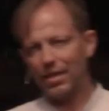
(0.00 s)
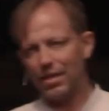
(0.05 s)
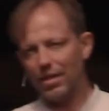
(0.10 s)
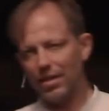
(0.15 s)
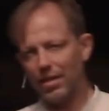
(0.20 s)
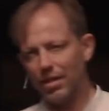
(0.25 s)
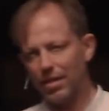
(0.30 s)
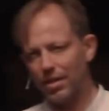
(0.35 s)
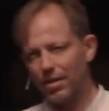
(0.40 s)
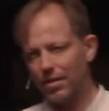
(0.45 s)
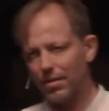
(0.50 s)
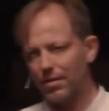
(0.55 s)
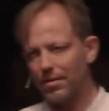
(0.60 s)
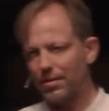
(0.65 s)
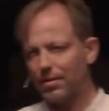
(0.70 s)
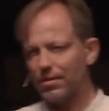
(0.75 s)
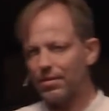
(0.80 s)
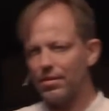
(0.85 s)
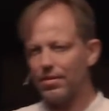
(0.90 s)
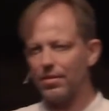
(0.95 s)
The
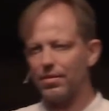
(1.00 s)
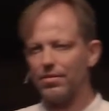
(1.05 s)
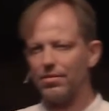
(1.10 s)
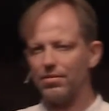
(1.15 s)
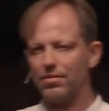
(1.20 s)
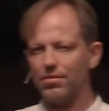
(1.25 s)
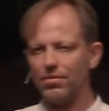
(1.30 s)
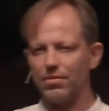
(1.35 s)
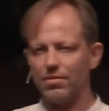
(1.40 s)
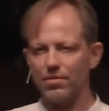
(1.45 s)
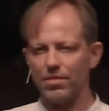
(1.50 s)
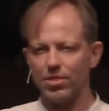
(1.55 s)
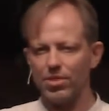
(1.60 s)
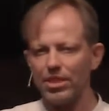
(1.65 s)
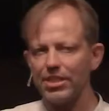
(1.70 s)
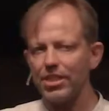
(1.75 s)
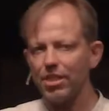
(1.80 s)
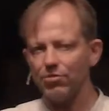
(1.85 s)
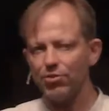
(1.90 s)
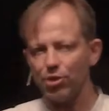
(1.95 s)

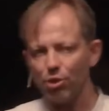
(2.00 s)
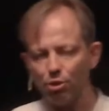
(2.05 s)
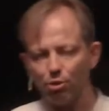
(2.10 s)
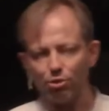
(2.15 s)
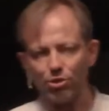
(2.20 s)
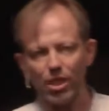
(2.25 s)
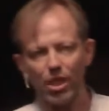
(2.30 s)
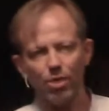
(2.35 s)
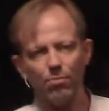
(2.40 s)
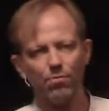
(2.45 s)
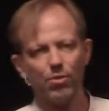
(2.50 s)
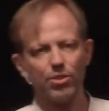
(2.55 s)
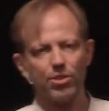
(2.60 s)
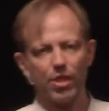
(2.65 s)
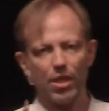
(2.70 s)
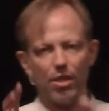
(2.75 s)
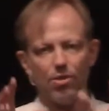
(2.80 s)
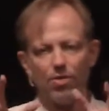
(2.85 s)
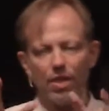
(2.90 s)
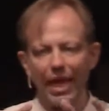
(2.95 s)
city of Jerusalem was
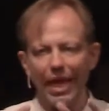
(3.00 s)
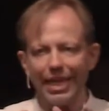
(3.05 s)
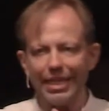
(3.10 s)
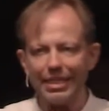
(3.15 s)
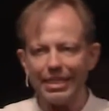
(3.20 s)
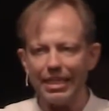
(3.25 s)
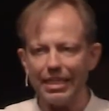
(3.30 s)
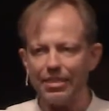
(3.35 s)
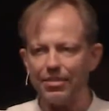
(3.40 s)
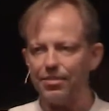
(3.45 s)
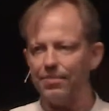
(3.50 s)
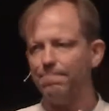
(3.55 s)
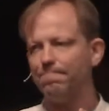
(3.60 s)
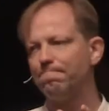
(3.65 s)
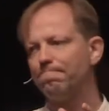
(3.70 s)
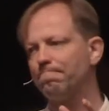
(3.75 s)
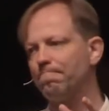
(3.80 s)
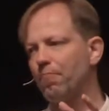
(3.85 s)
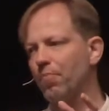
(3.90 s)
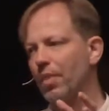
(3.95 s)
located
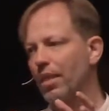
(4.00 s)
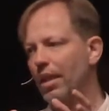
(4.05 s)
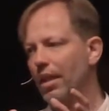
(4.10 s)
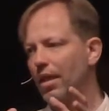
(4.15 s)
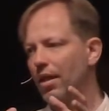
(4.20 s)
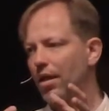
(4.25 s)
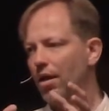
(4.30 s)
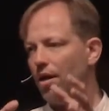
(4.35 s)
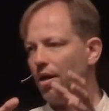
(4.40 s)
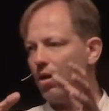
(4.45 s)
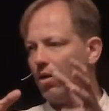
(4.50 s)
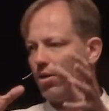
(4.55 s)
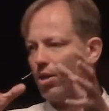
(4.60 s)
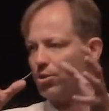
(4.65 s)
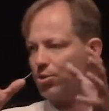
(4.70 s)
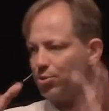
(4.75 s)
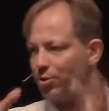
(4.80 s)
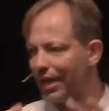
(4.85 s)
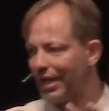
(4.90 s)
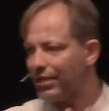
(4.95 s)
on
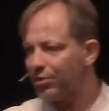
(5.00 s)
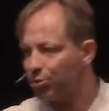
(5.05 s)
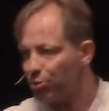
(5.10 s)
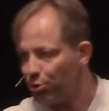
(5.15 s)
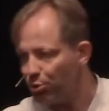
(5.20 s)
a trade